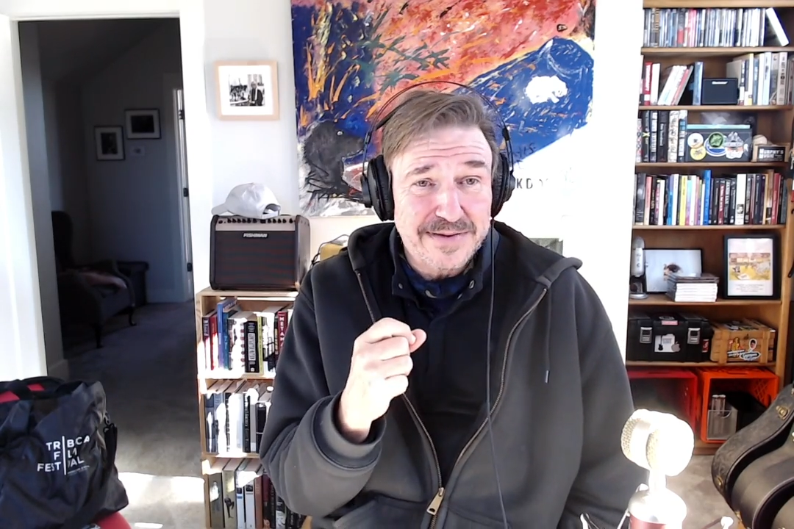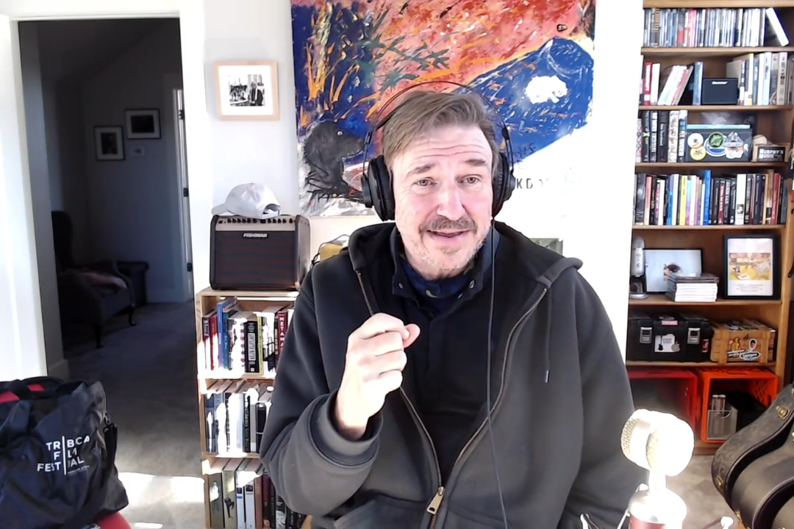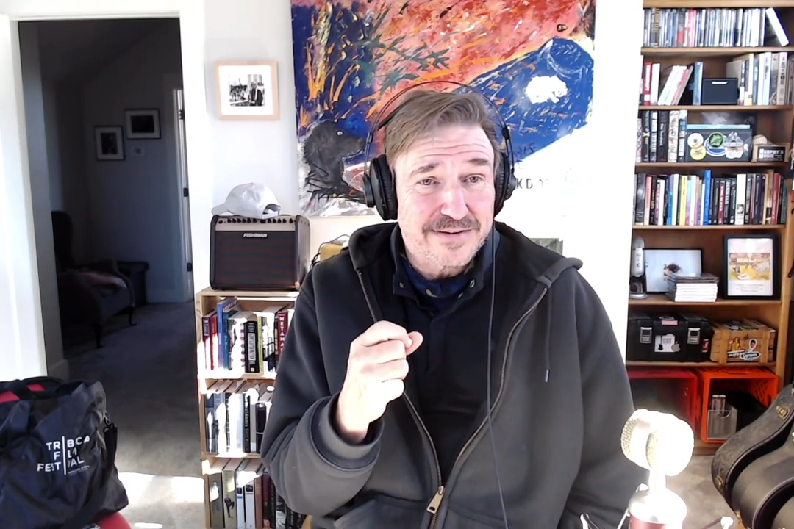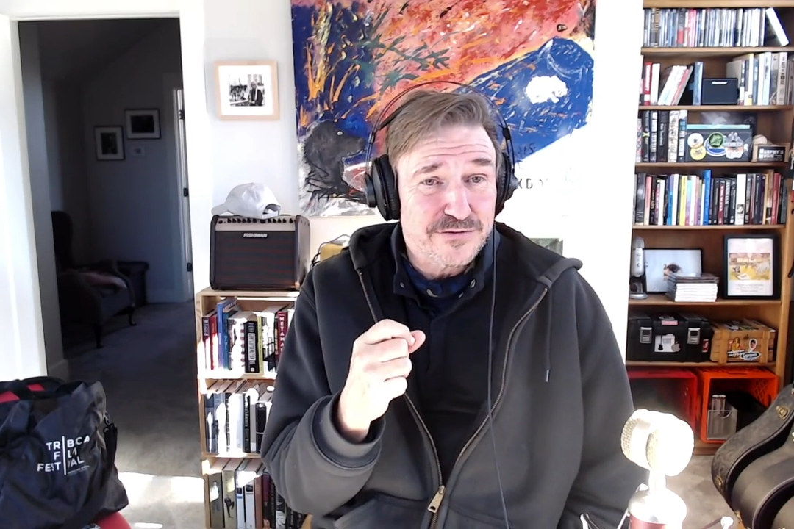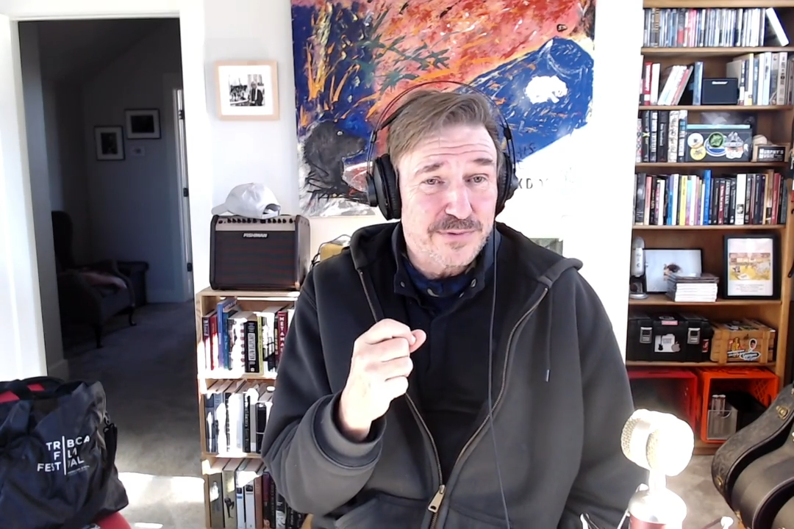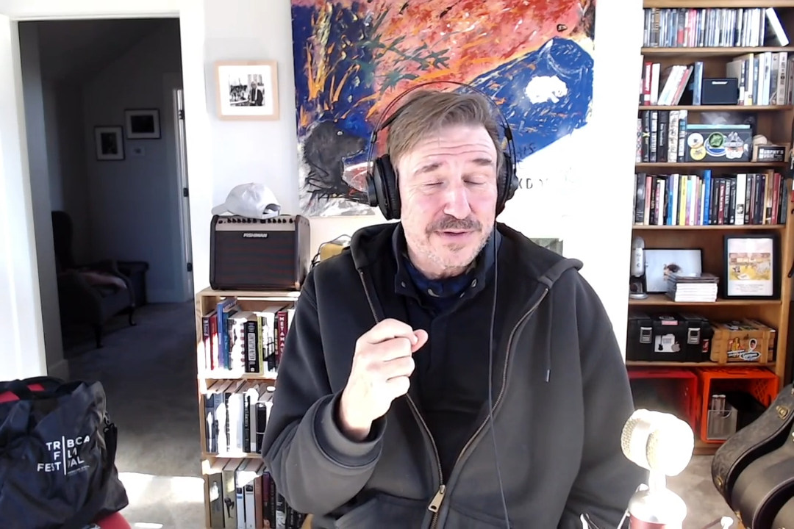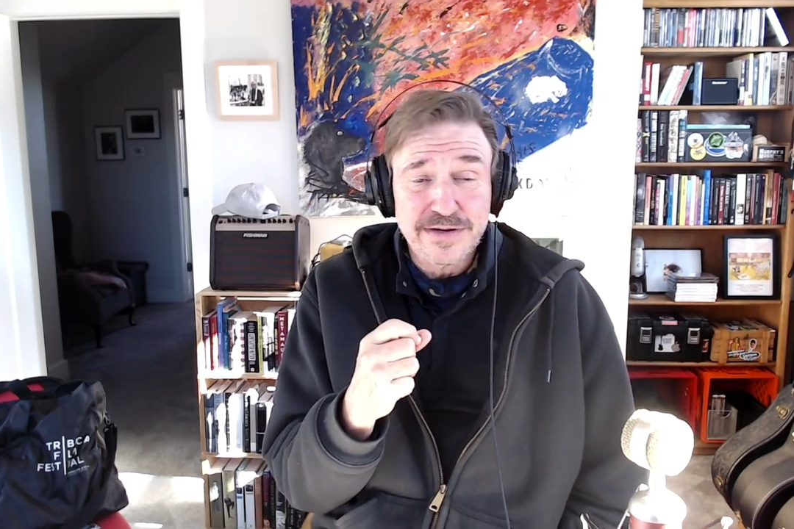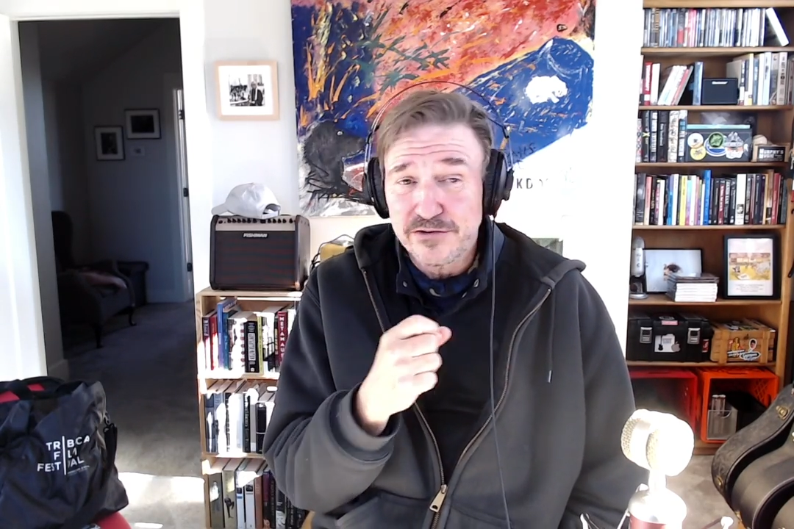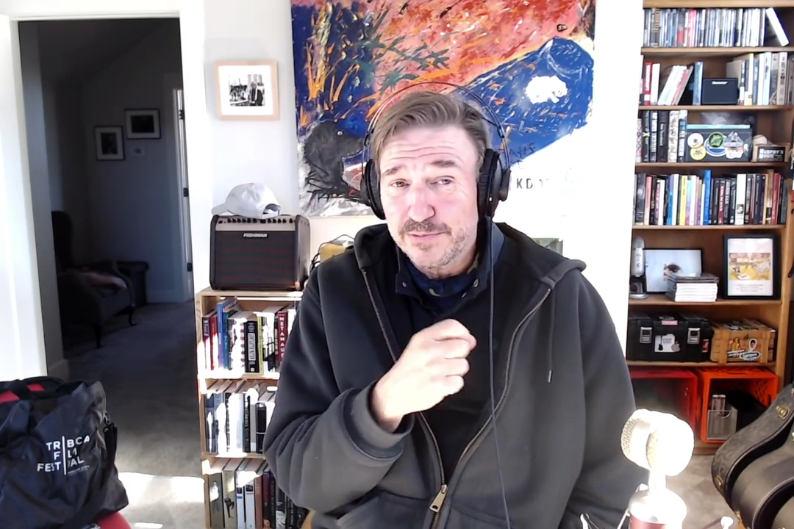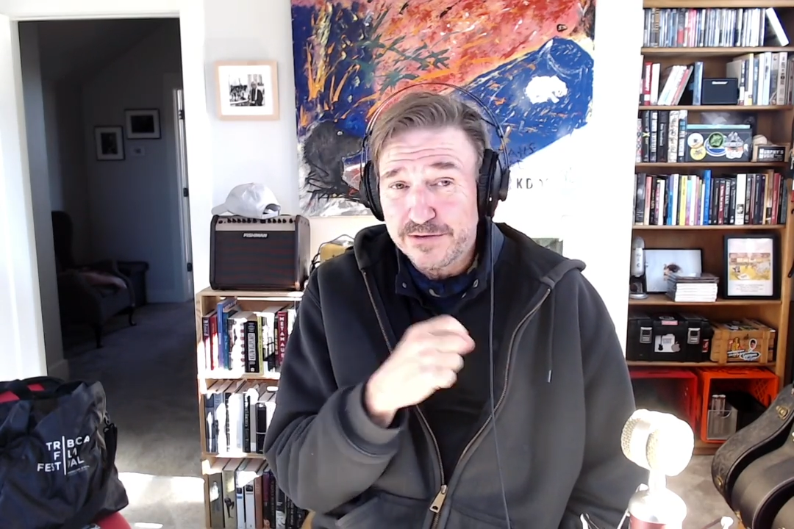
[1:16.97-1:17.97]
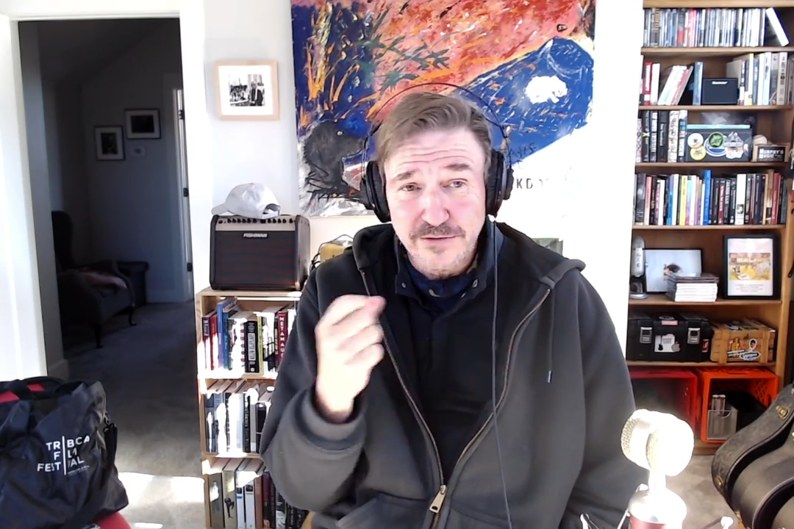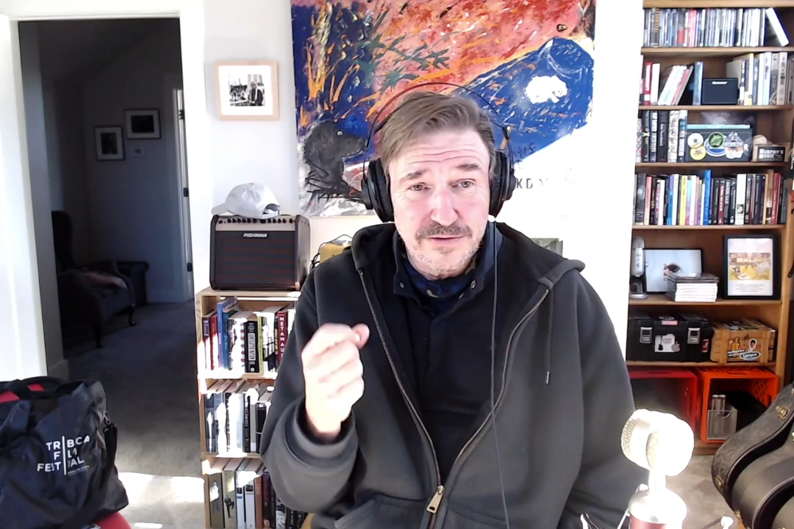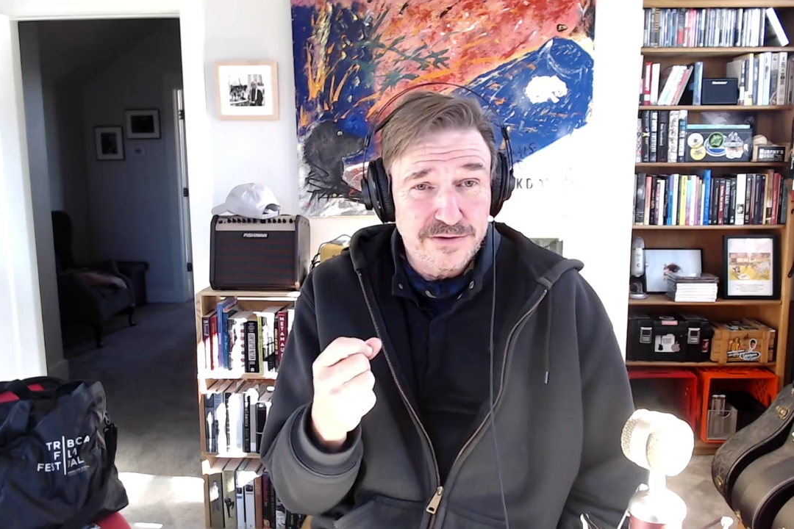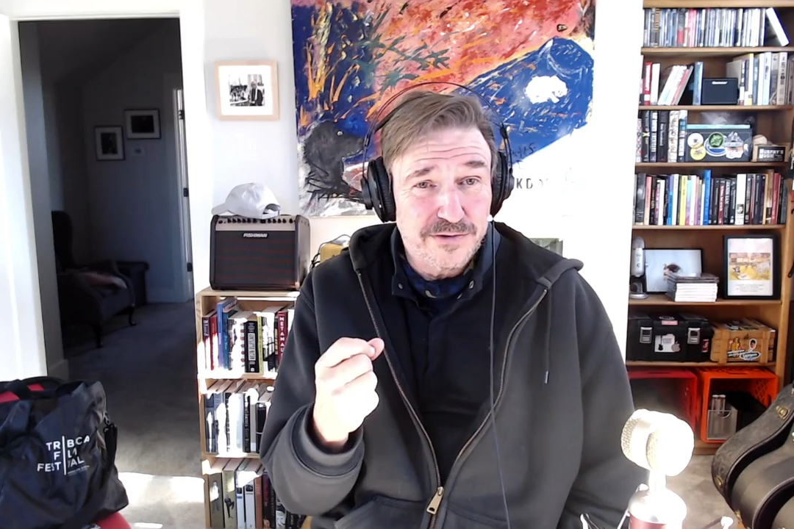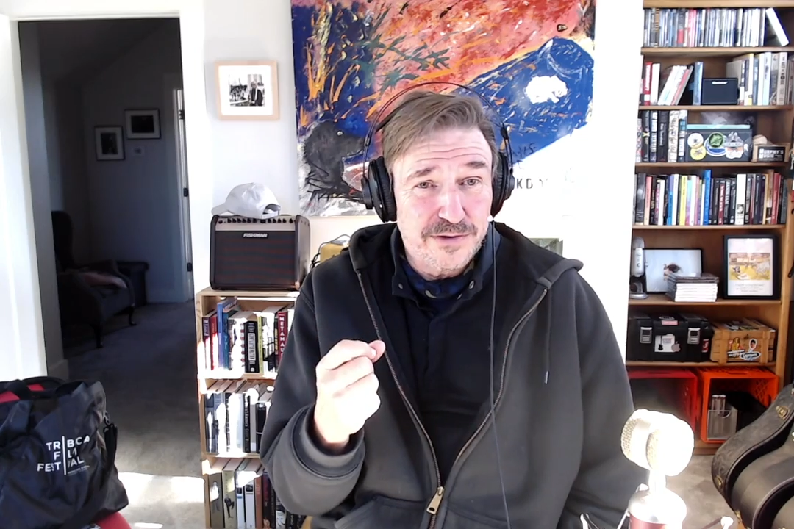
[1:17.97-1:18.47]
last week as we
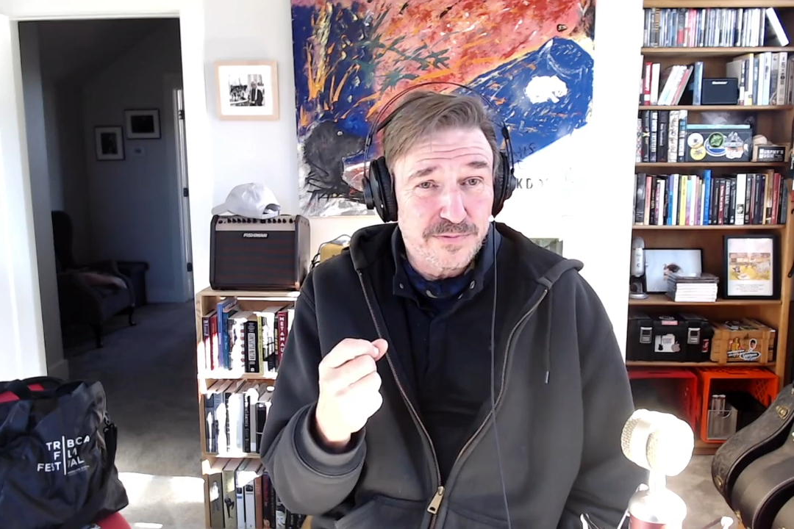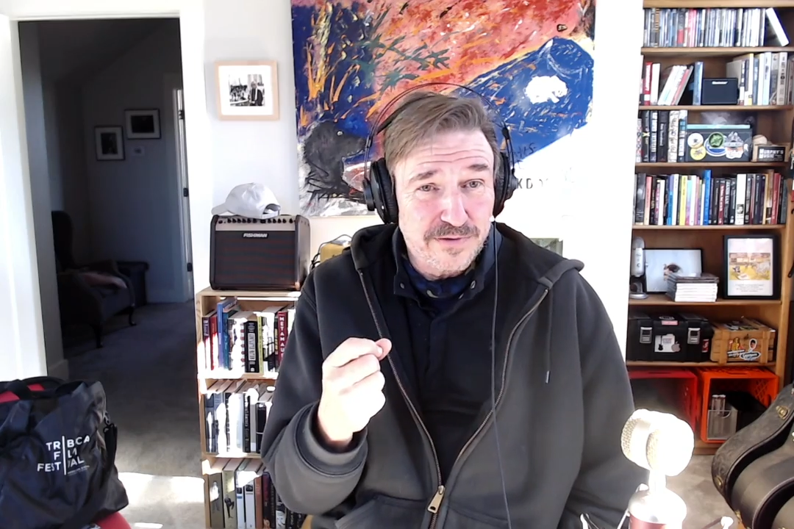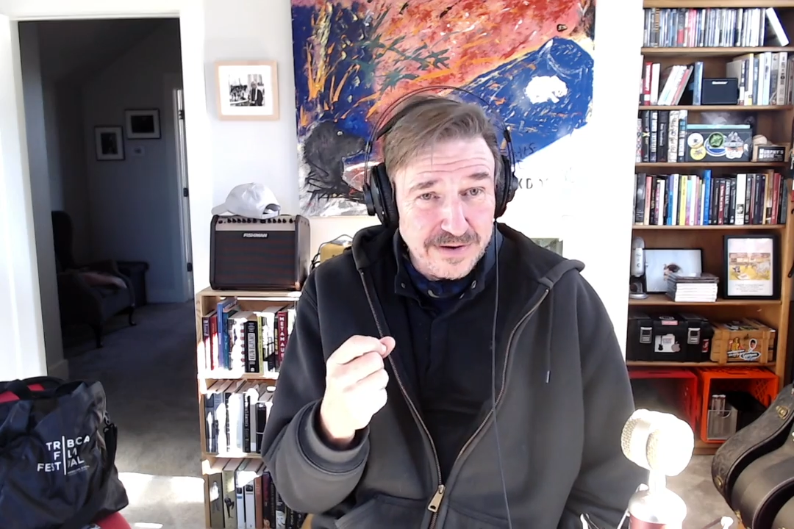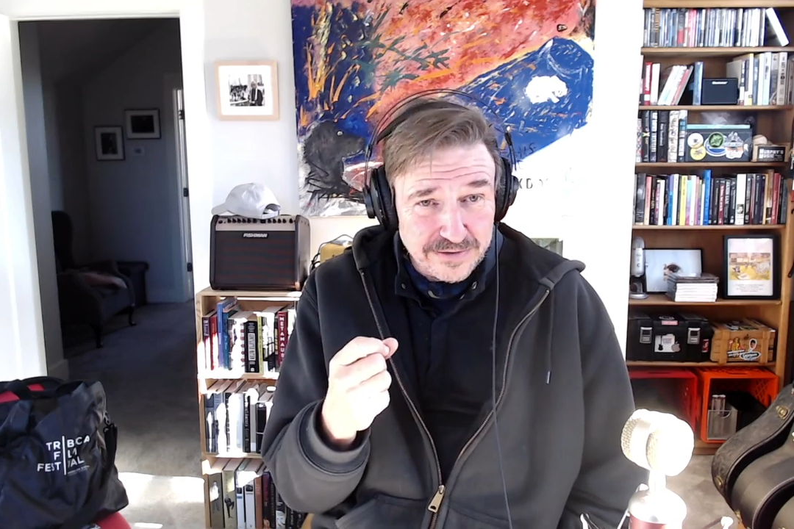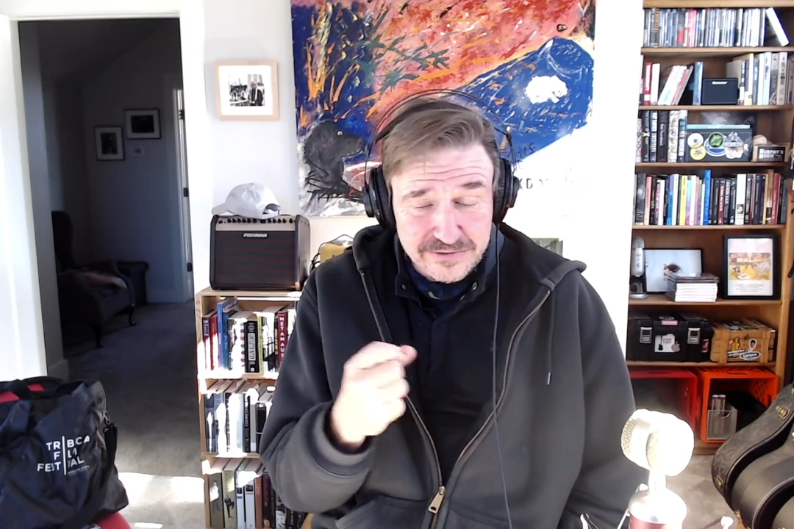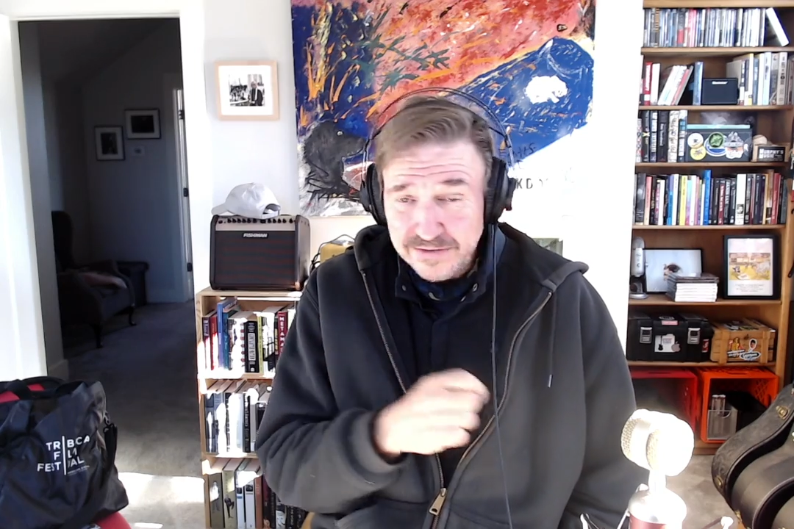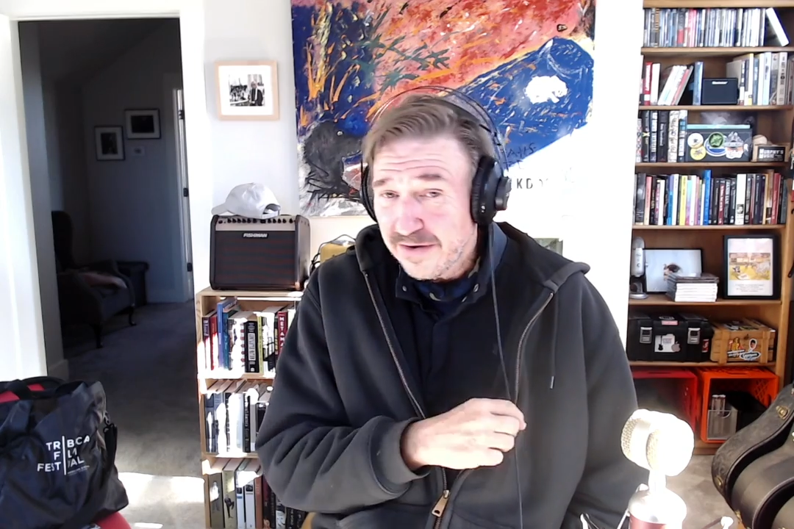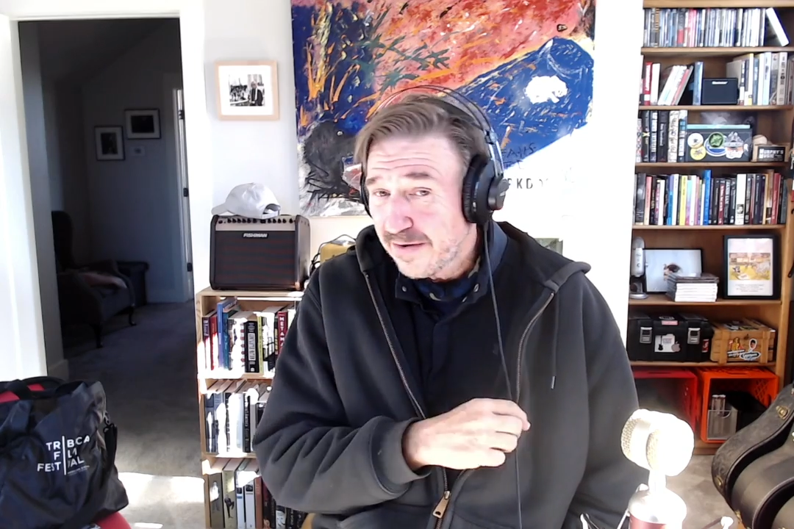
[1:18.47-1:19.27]
started to go to press,